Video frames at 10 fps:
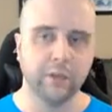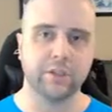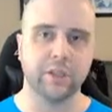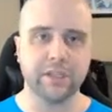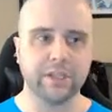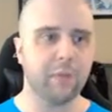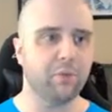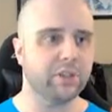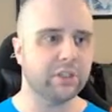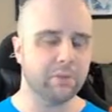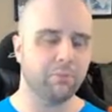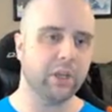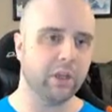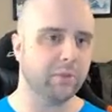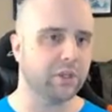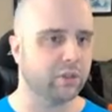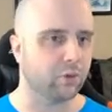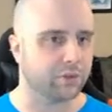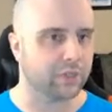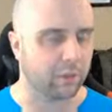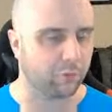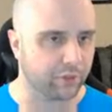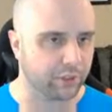So this table is simply going to be a source table.